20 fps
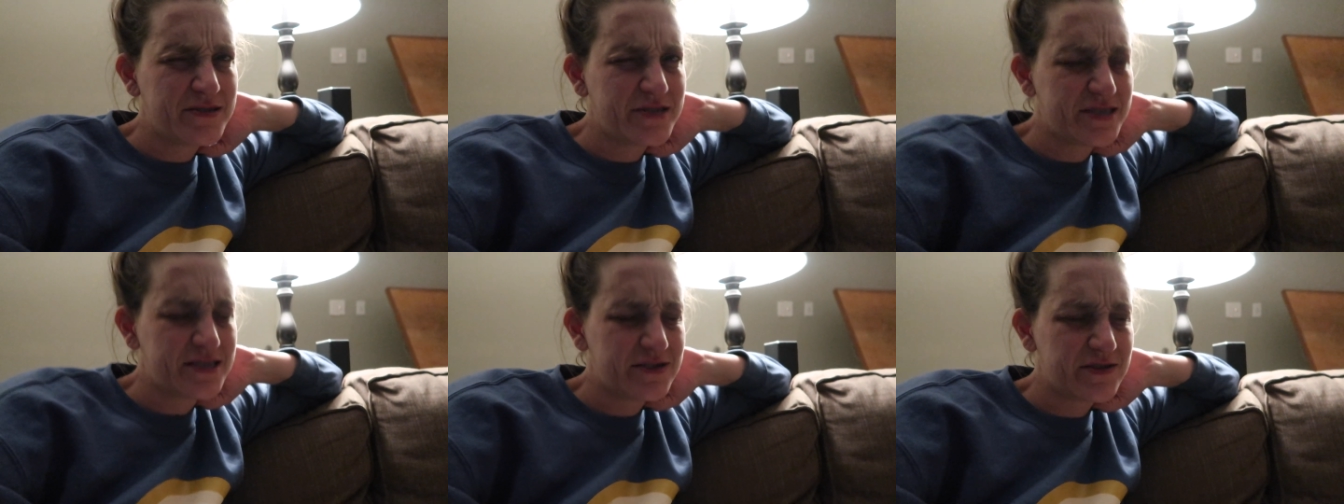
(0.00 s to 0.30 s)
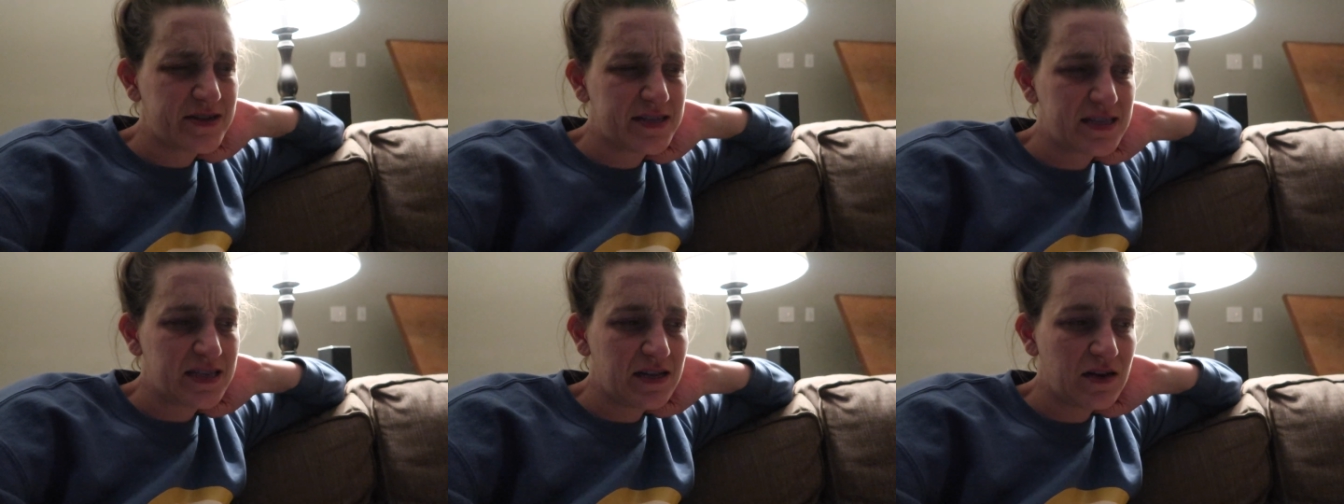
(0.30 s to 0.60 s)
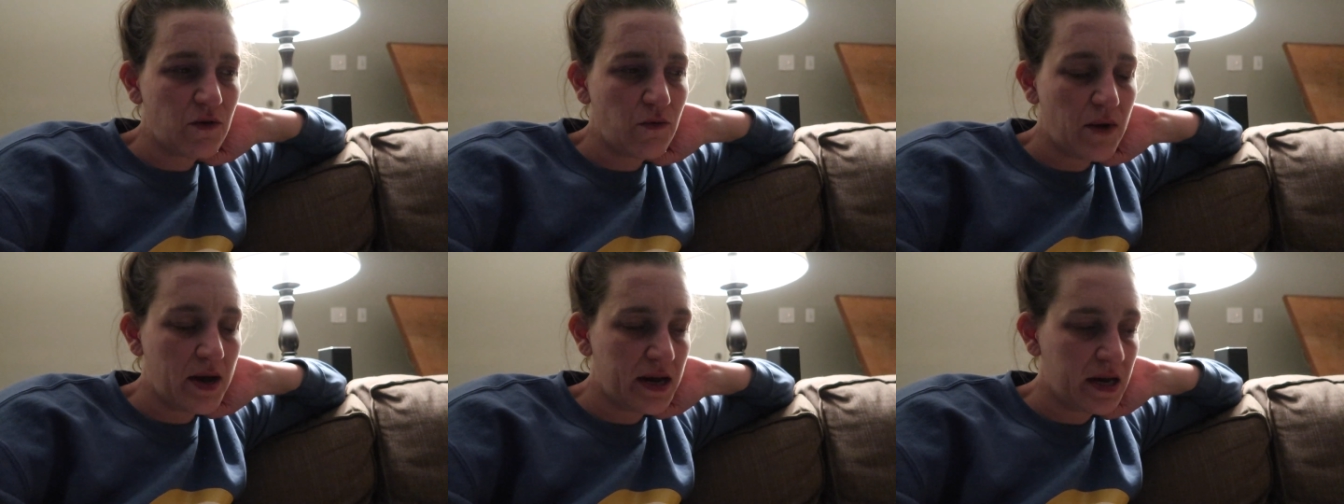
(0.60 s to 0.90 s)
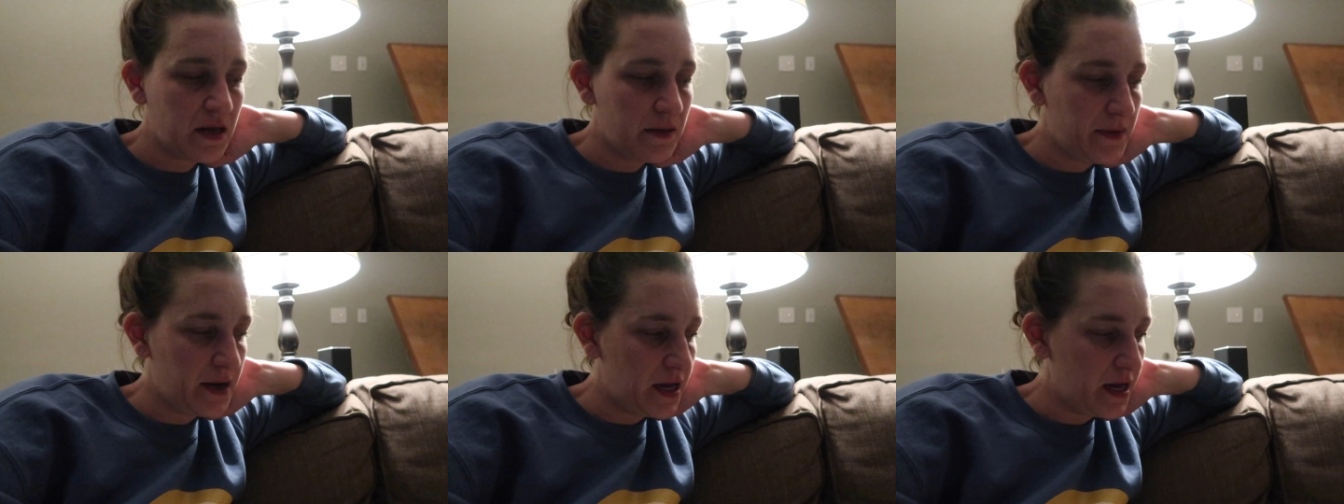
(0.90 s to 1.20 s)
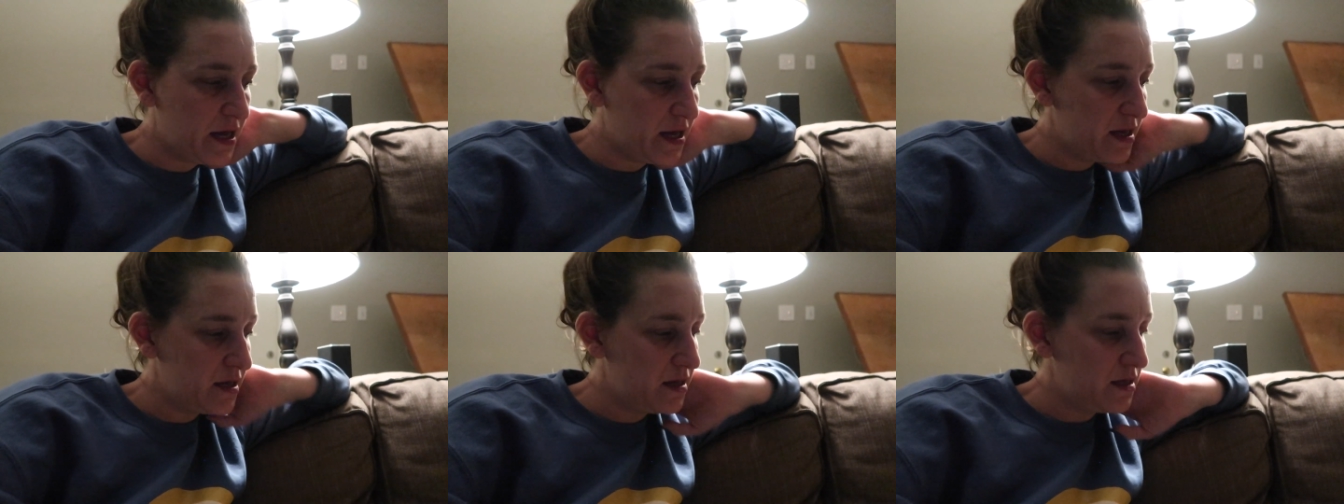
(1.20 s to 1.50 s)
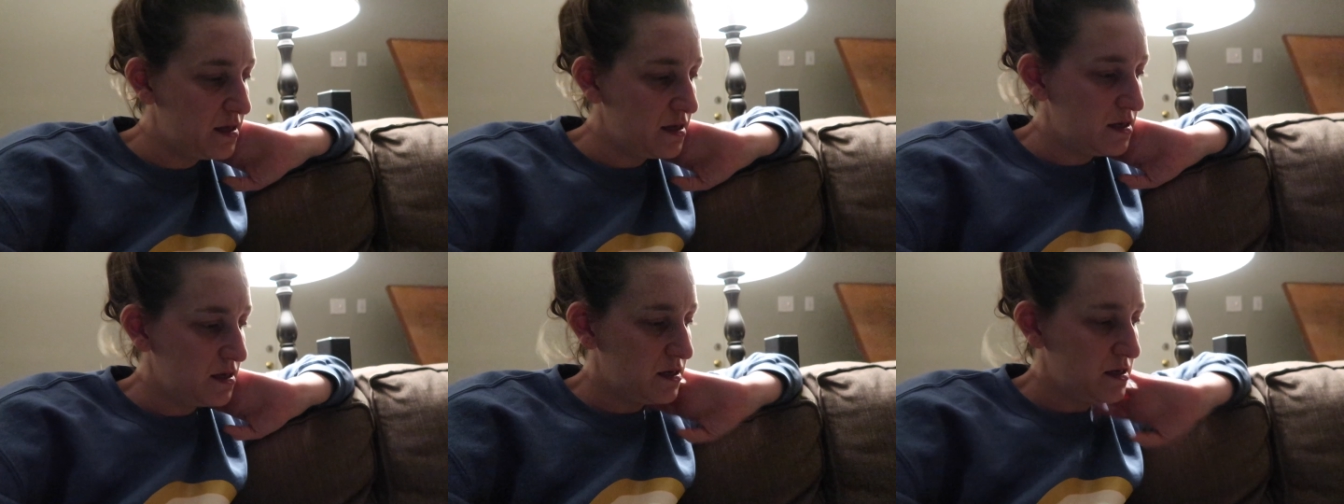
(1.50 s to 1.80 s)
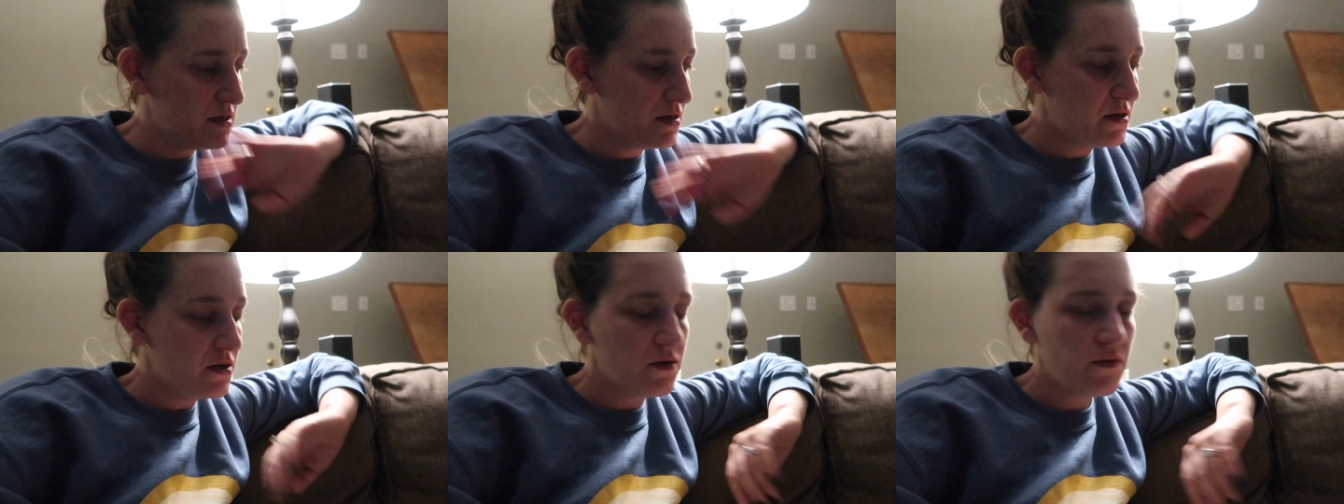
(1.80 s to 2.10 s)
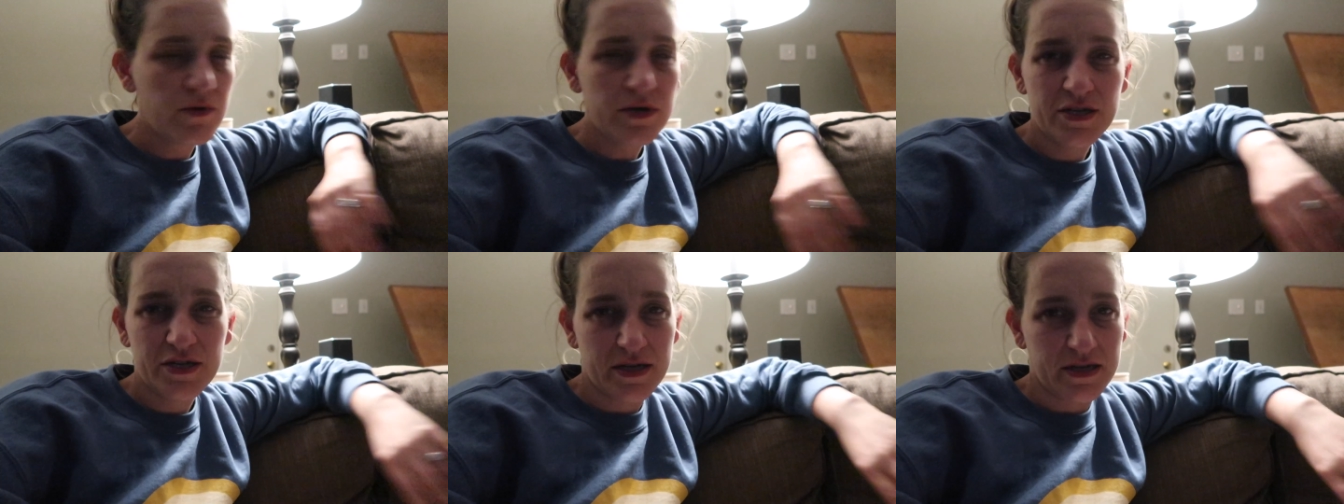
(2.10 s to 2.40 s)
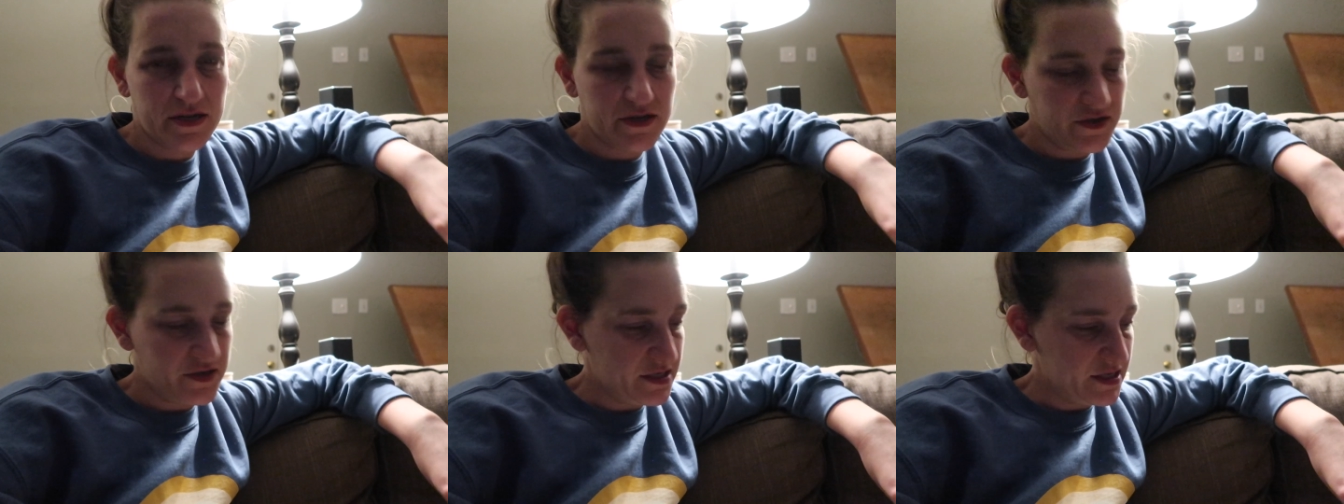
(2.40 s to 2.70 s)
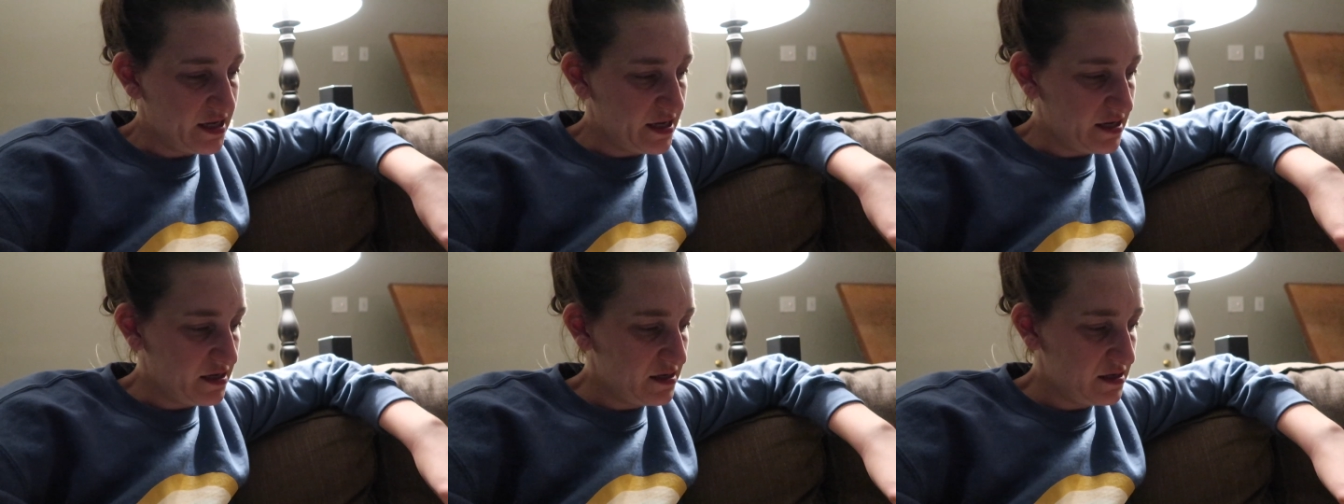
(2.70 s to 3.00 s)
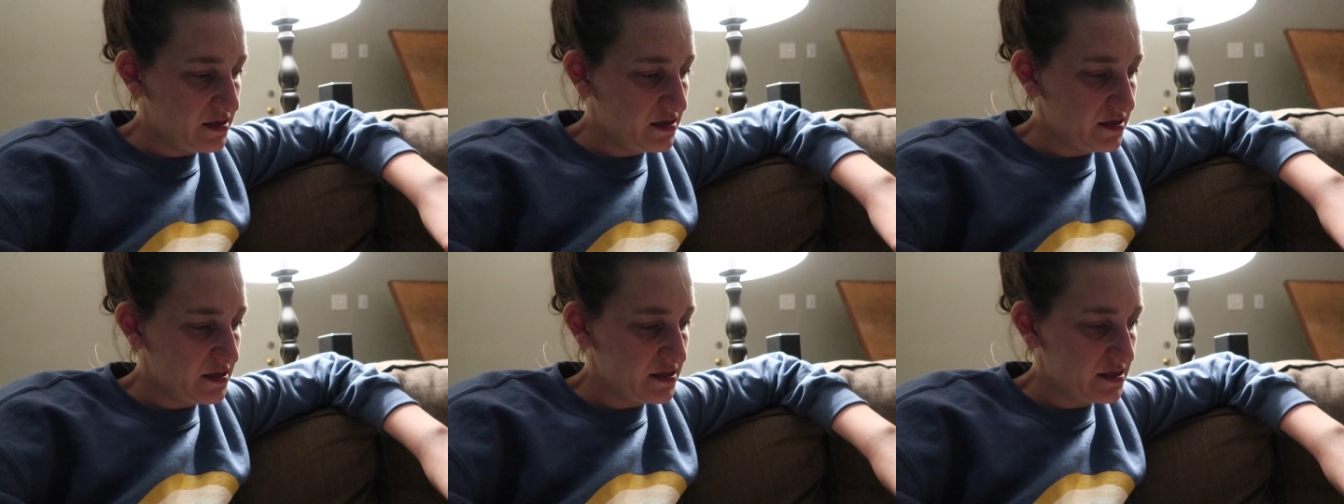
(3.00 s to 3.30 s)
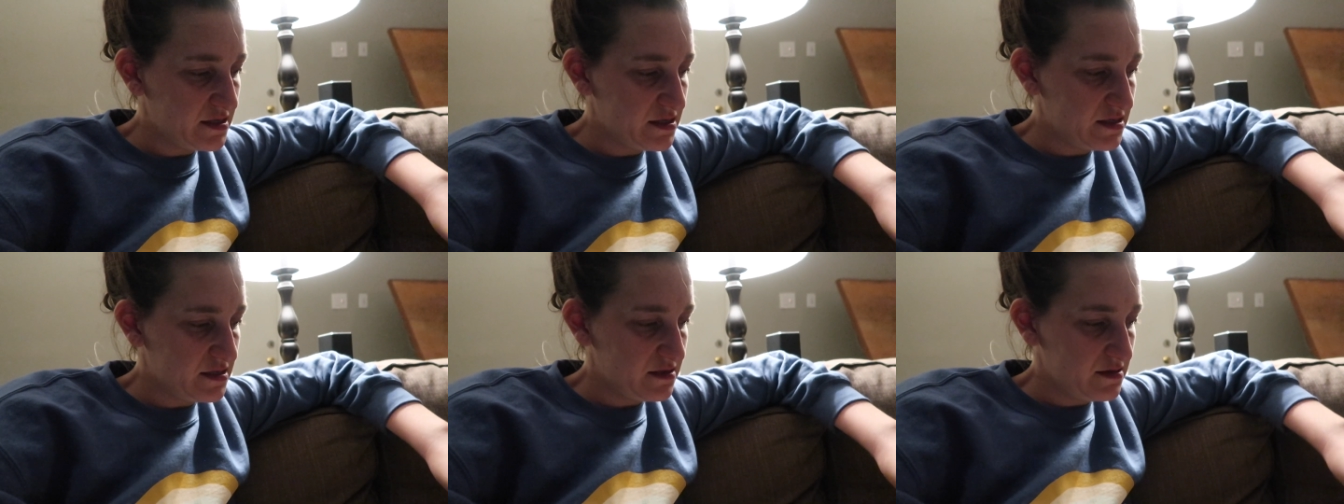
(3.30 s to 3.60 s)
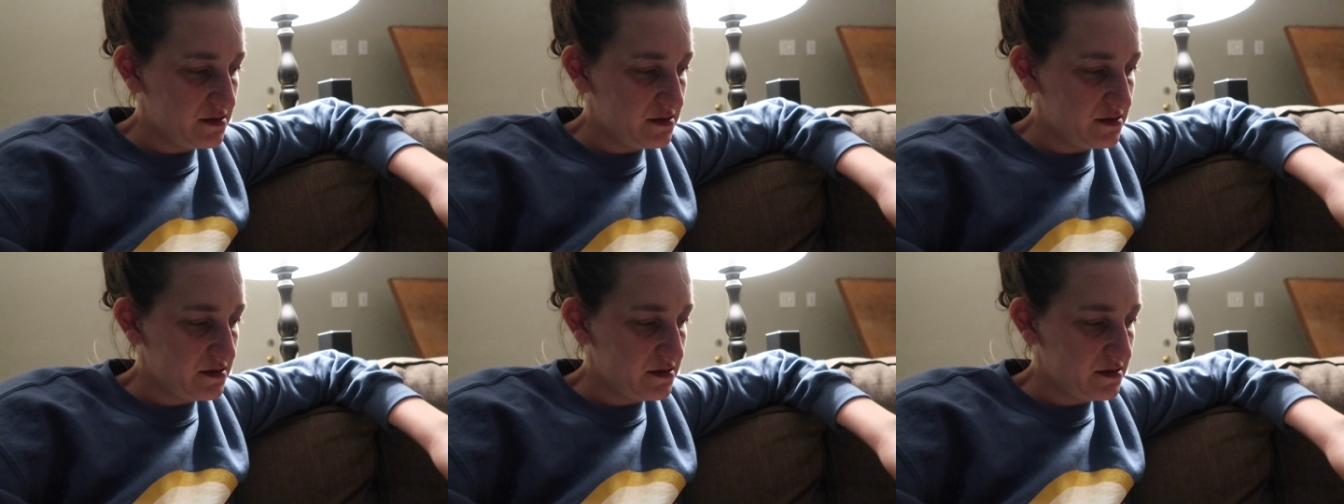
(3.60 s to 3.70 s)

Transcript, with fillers: She still gets a little whiny about it, which I understand. It's,